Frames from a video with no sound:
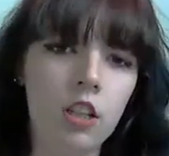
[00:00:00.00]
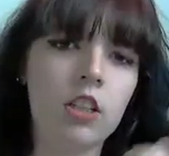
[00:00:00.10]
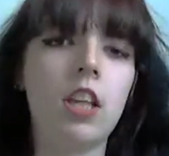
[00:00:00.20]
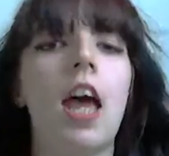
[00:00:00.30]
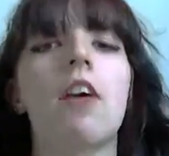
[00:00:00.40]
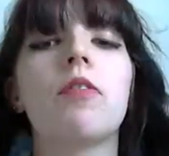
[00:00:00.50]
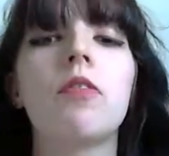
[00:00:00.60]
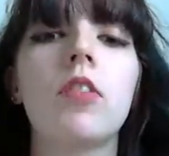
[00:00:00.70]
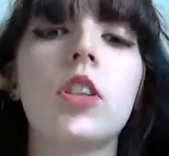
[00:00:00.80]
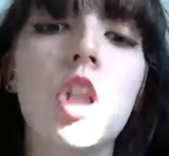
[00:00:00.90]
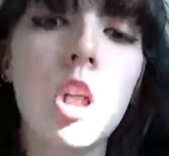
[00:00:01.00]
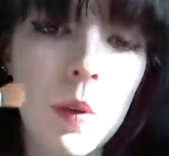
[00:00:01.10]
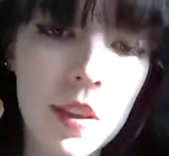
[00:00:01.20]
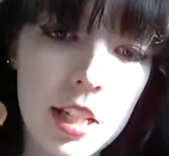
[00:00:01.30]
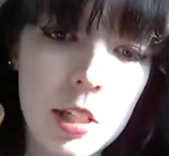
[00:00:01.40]
because I have two
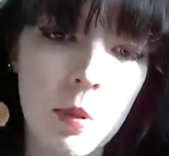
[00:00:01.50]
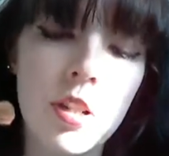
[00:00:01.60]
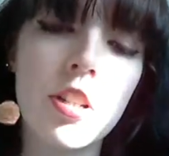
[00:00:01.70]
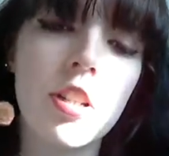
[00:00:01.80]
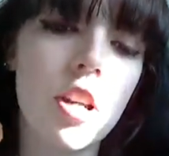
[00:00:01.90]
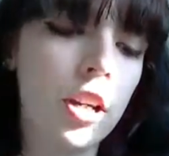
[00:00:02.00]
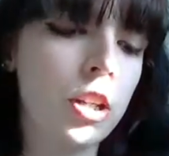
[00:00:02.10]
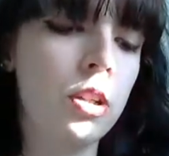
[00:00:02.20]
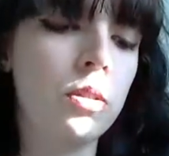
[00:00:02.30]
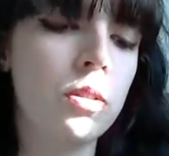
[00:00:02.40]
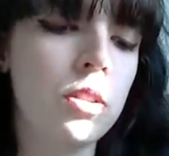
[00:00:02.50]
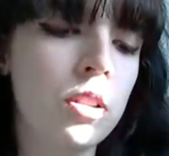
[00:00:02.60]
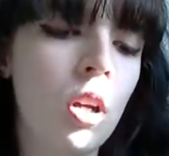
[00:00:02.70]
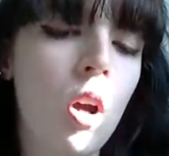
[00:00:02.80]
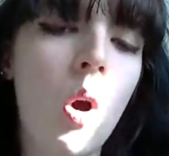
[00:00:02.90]
of these brushes, I used
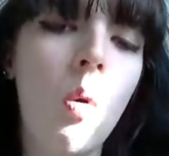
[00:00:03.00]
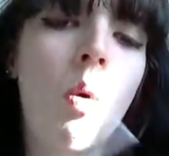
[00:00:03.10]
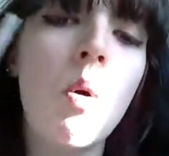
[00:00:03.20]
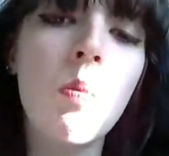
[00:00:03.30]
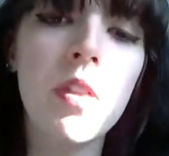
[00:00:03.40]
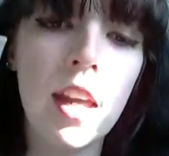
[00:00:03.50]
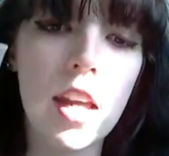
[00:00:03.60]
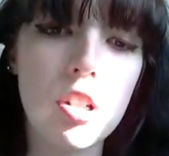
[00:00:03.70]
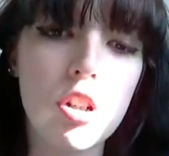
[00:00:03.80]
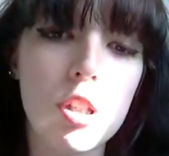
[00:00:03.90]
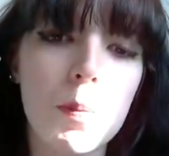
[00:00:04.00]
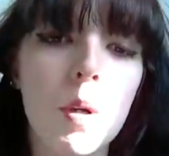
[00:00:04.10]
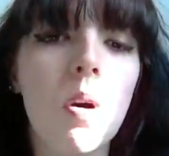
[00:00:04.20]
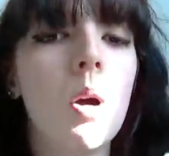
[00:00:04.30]
one with the extra small